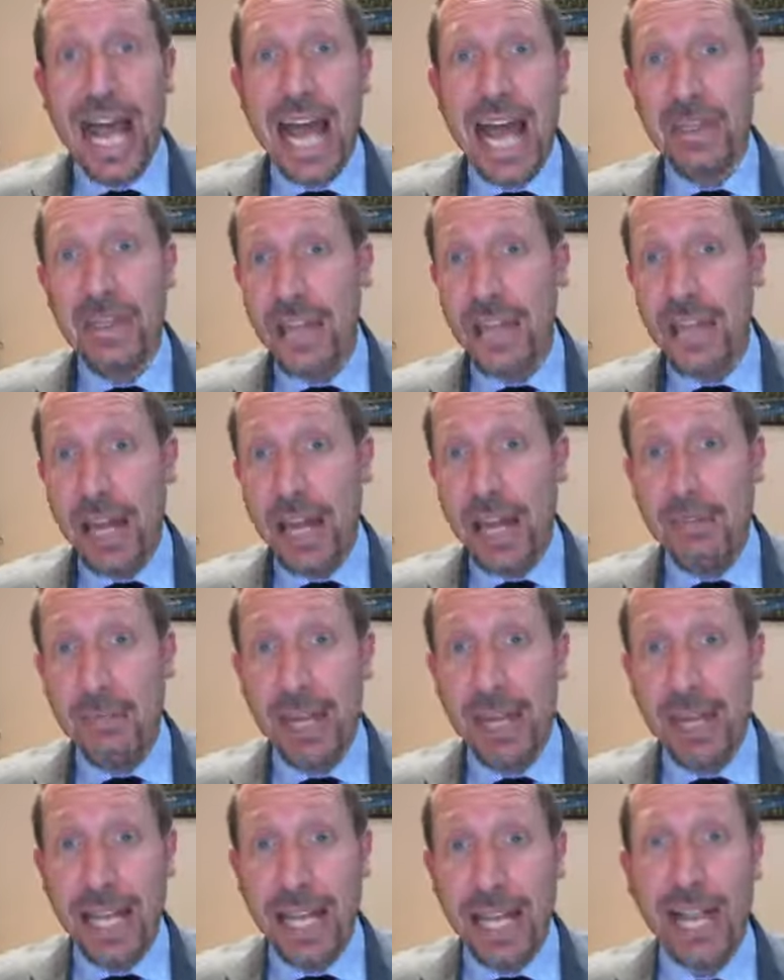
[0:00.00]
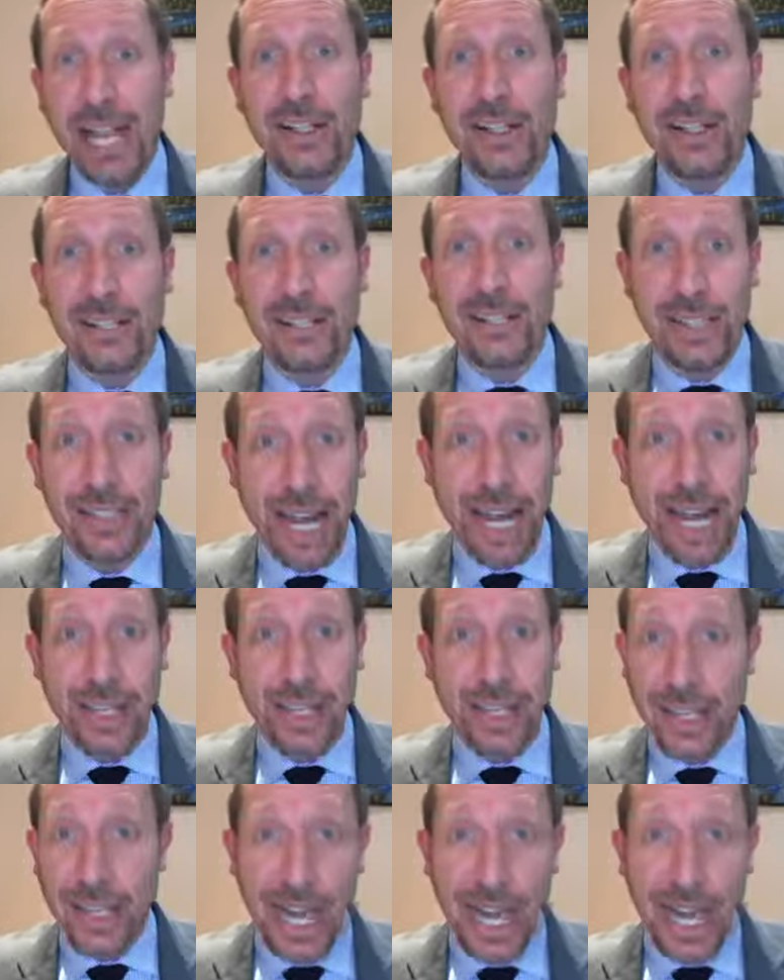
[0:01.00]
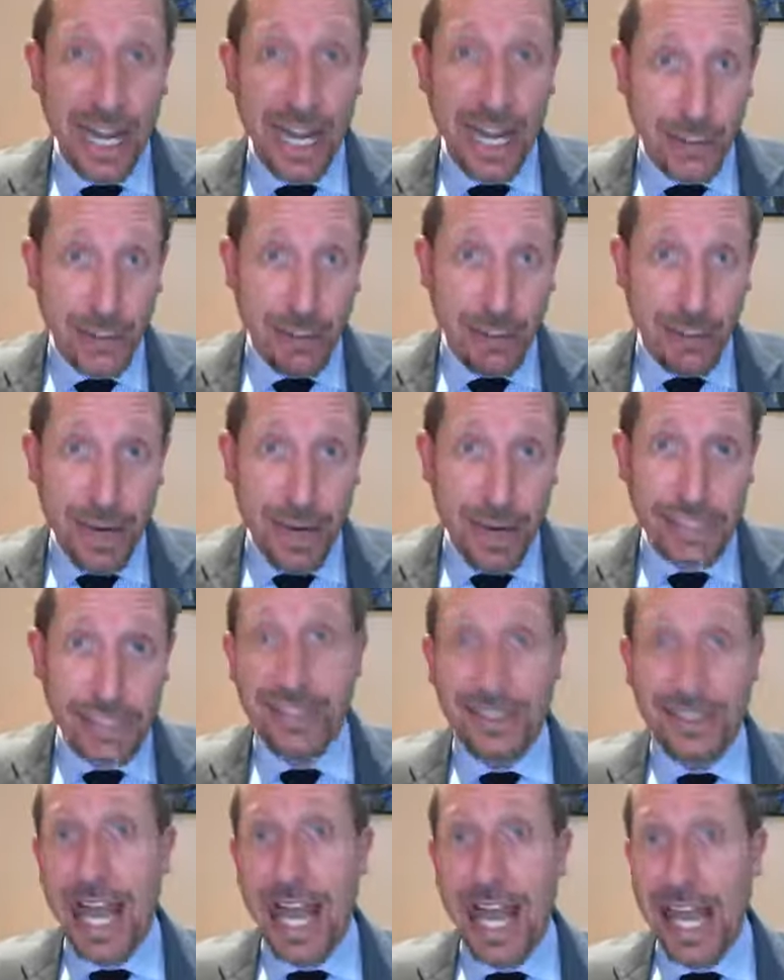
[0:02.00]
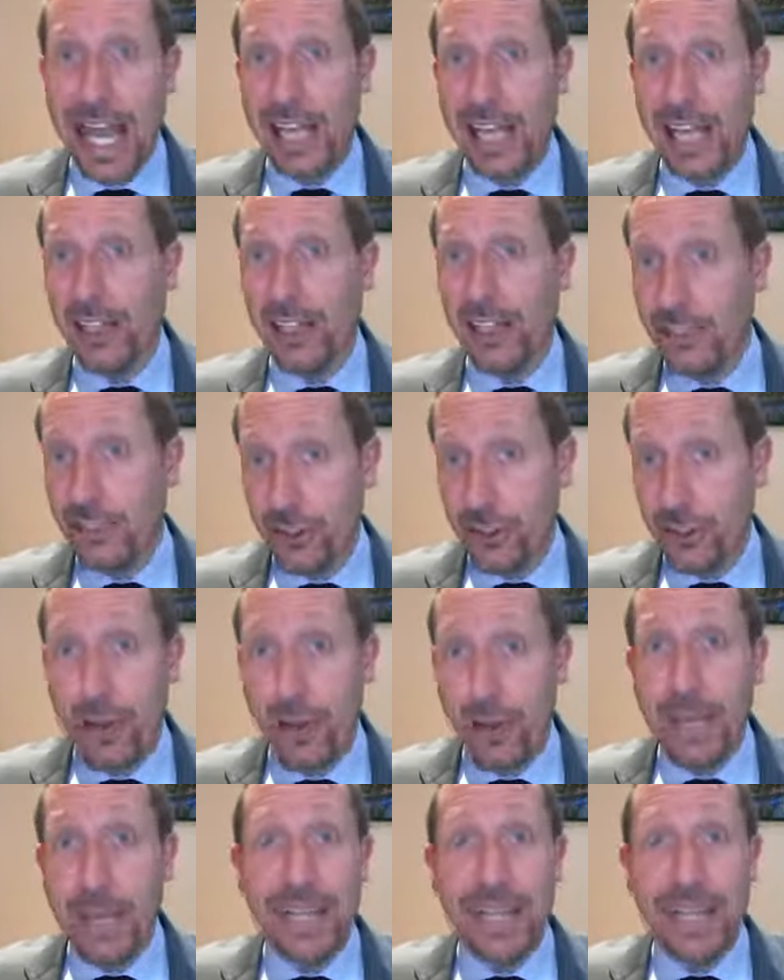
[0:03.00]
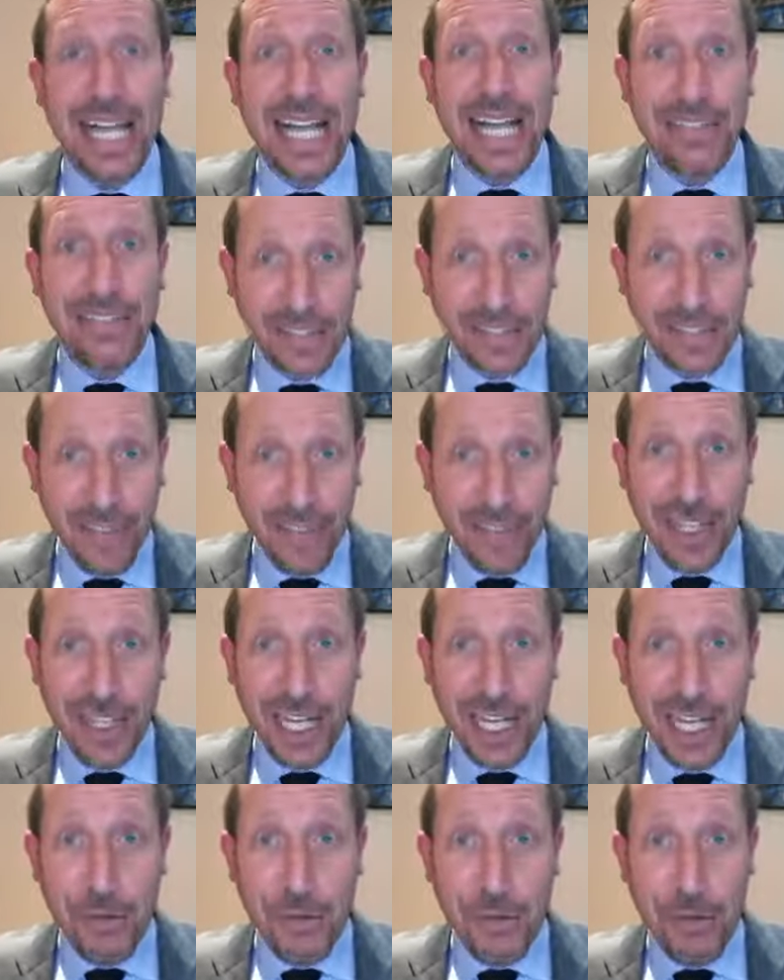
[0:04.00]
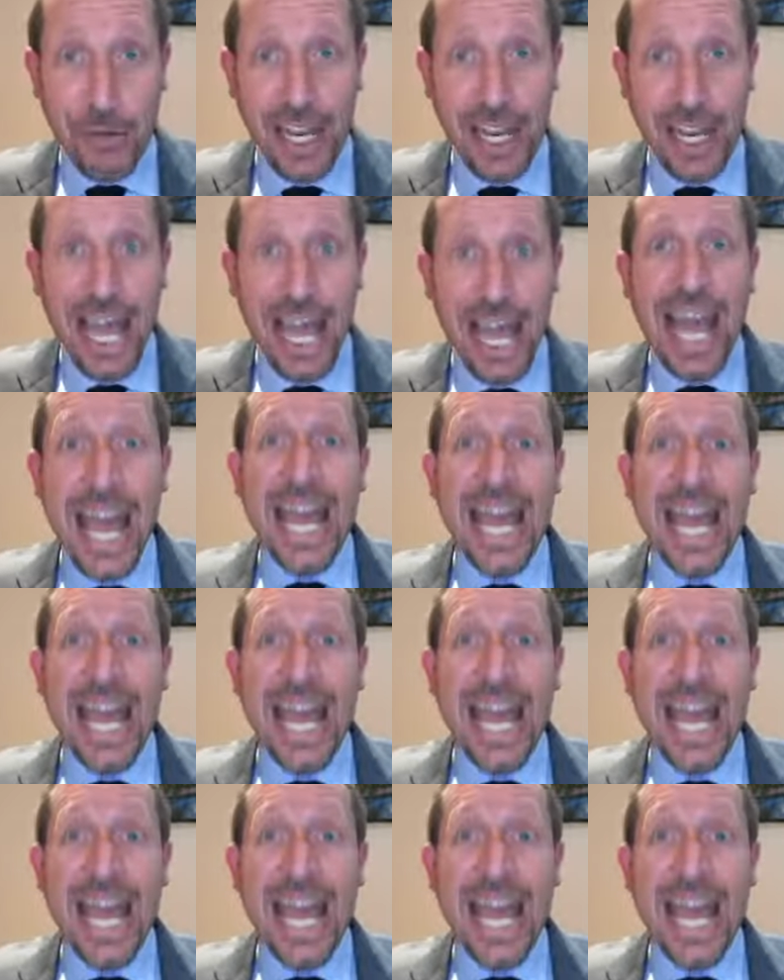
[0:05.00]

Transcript: and then being held under house arrest and not being allowed to leave the country.